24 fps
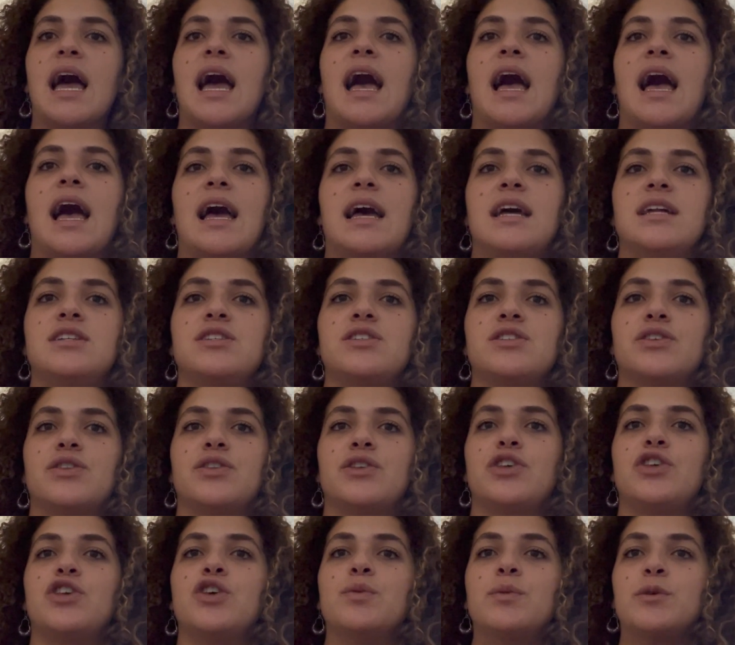And the
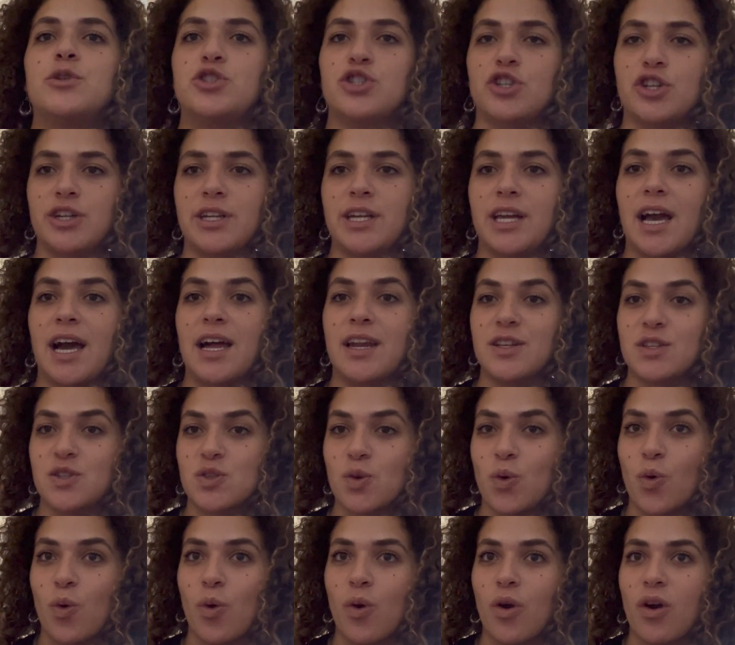human journey at its
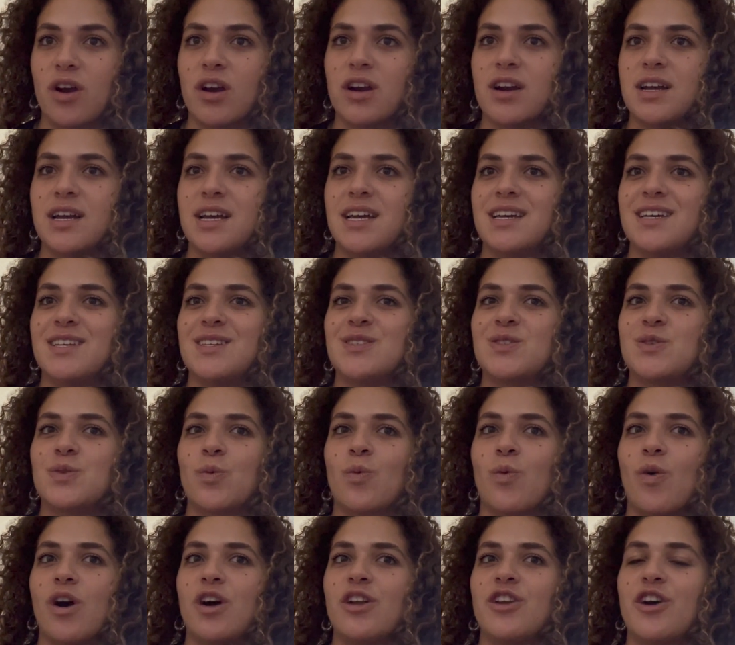core is
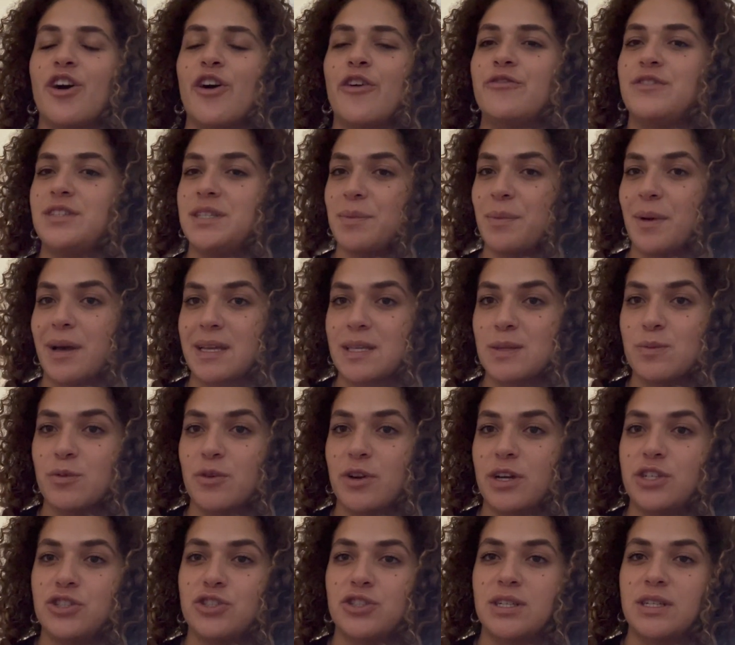one of deep
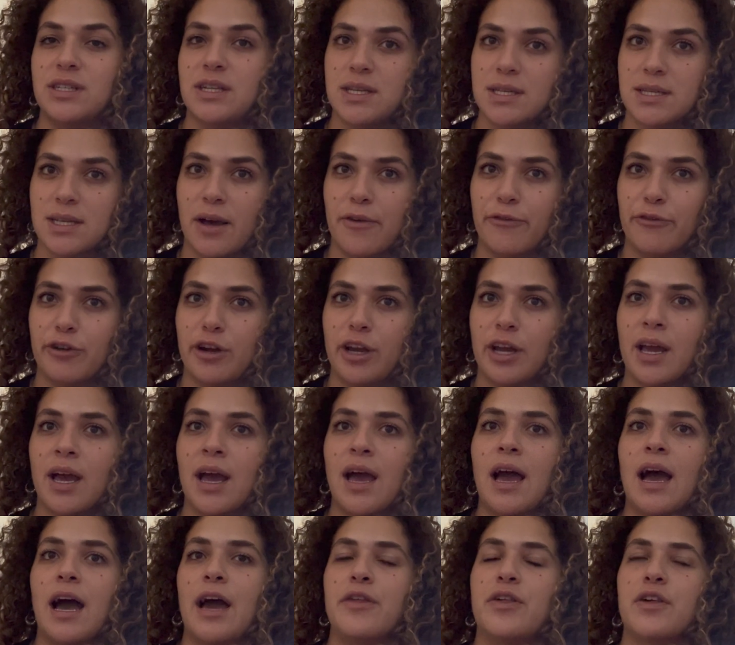exploration and discovery.
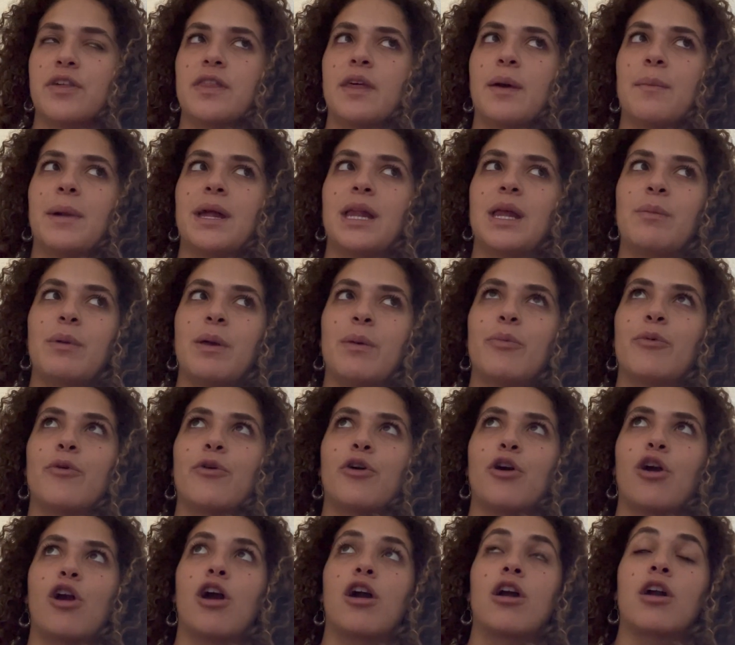I think that many people
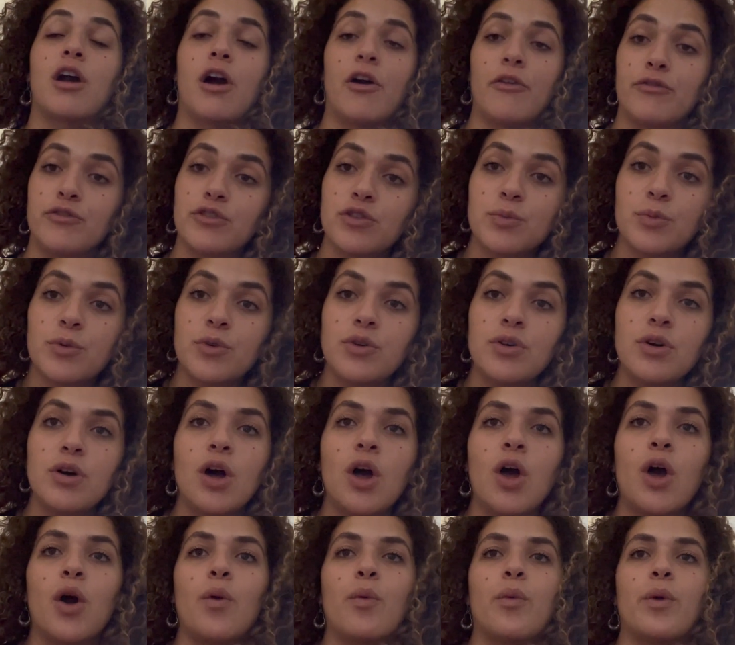are uncomfortable
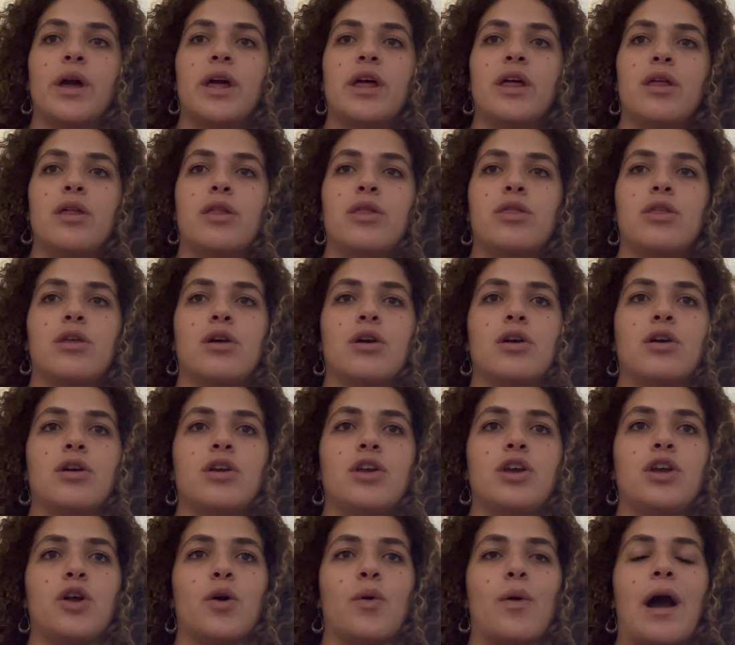with,
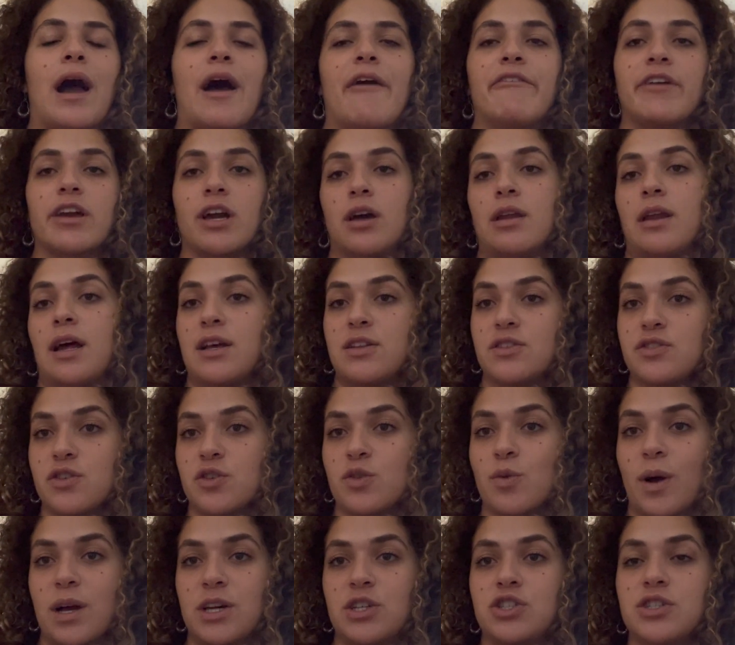having unanswered
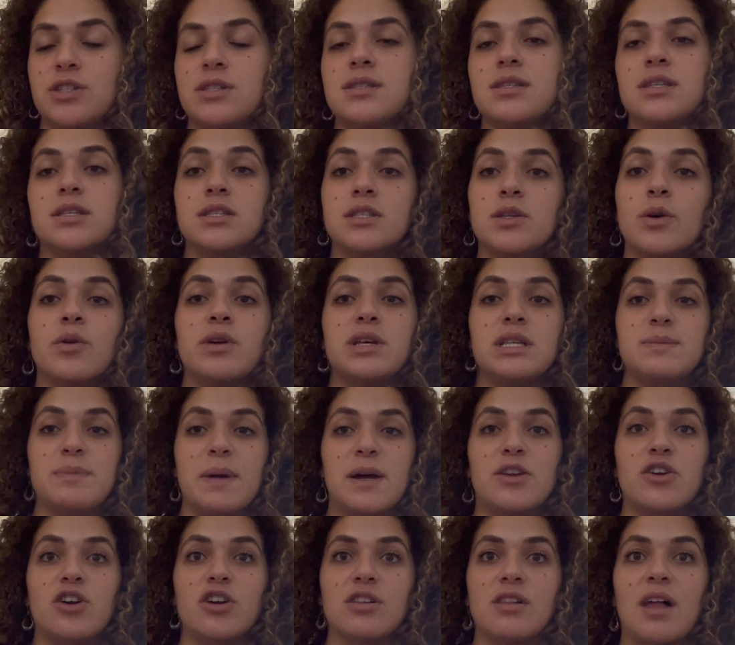questions, and so we
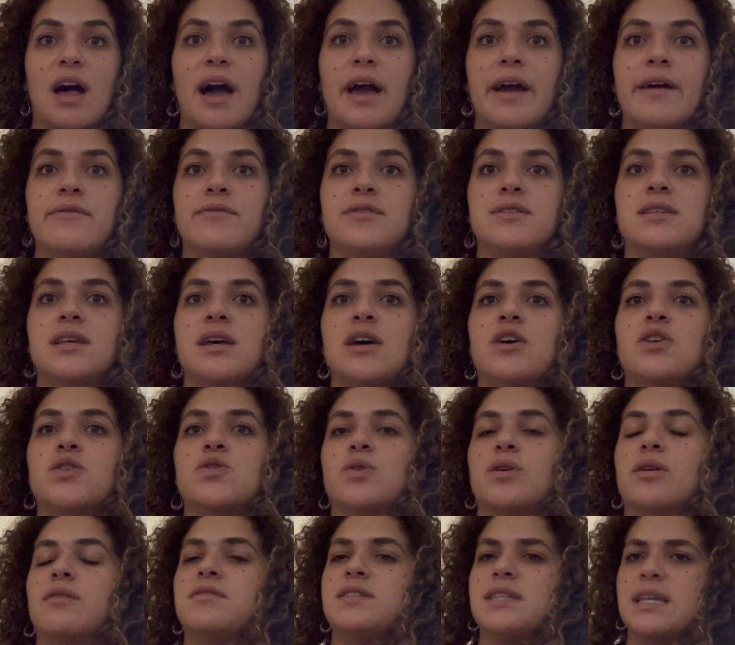spend our lives
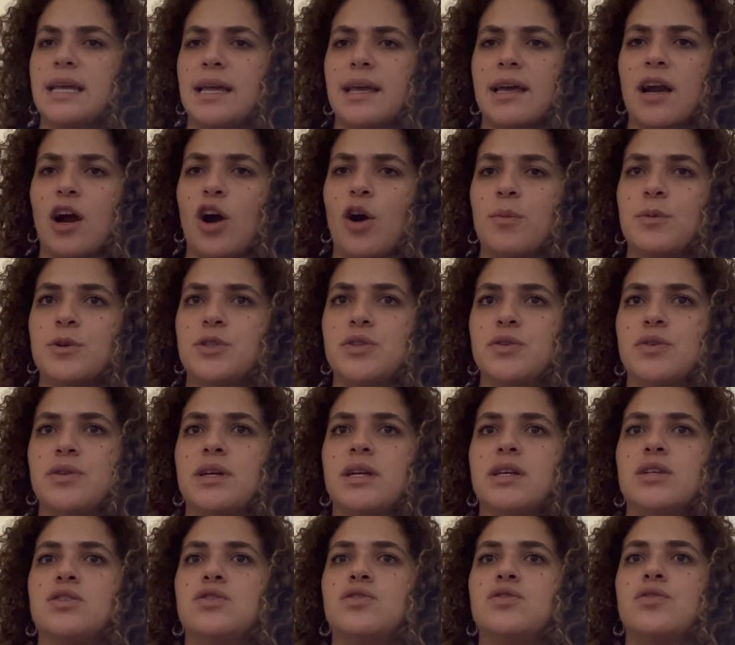sort of seeking out
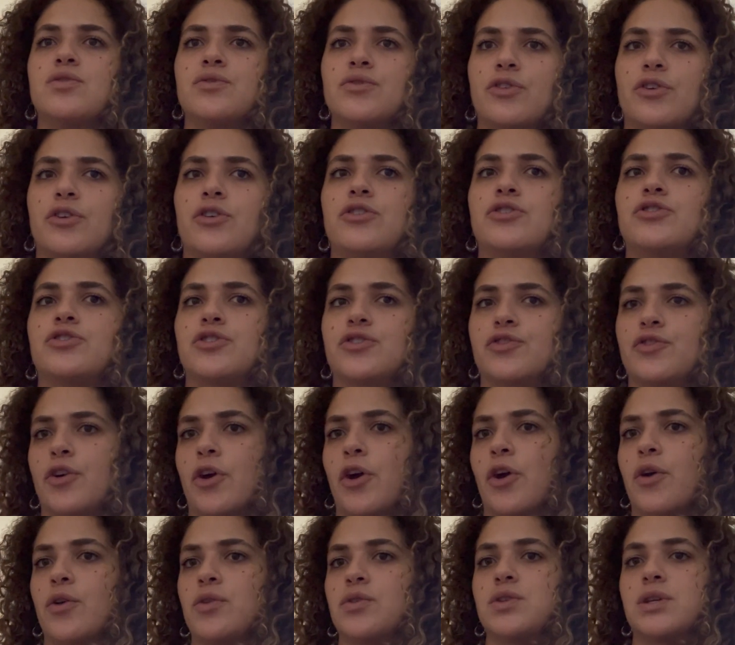opportunities to learn, to
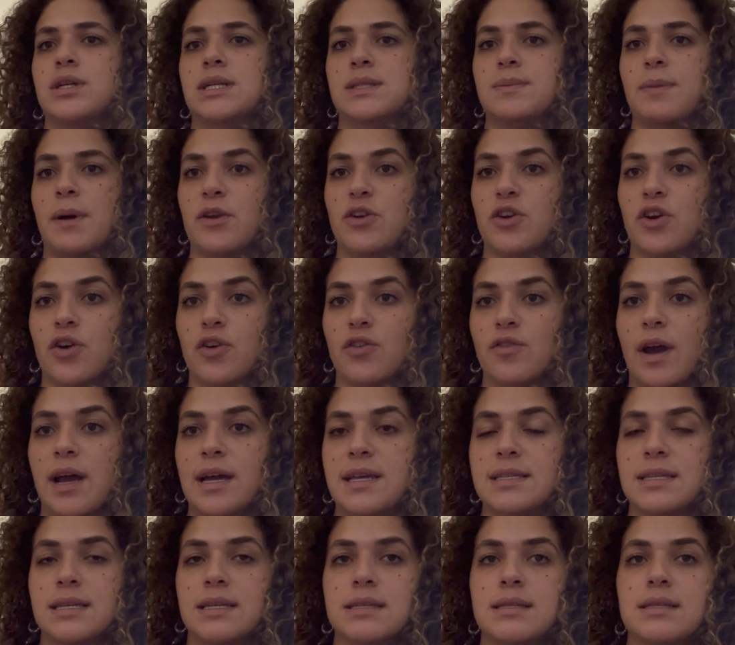grow, to expand our
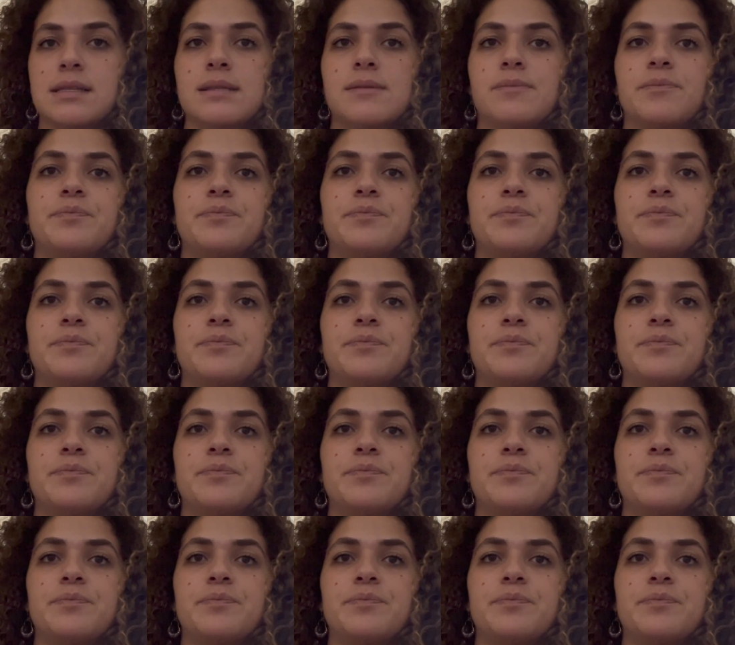horizons.